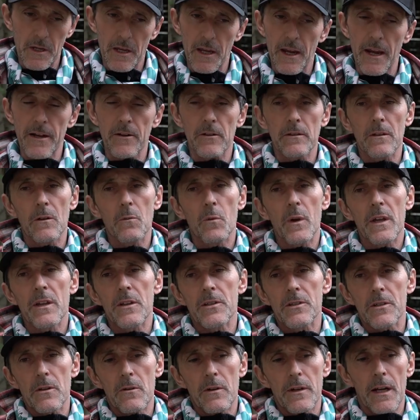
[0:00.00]
keen on the
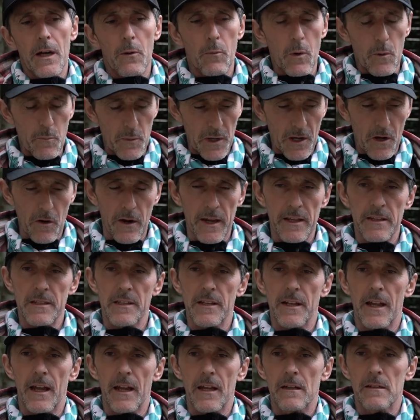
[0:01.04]
wingsuiting though. When we got into
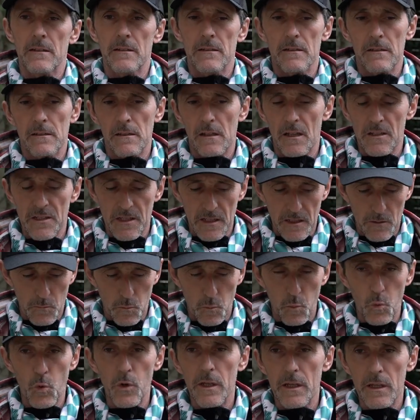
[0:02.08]
that, I say
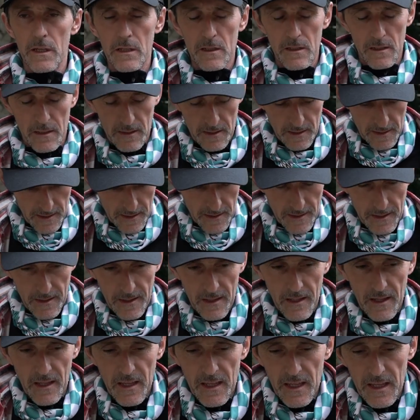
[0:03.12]

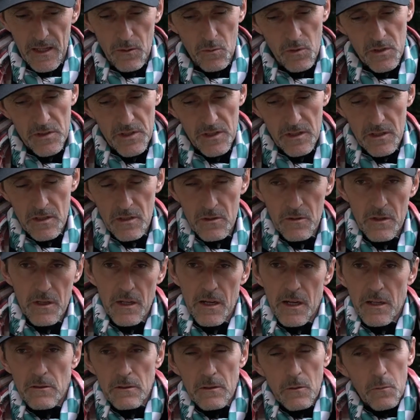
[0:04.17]
he wasn't too
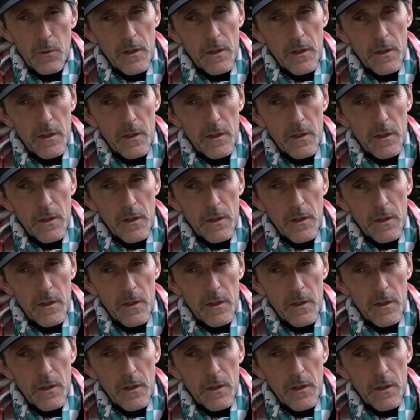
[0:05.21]
keen on the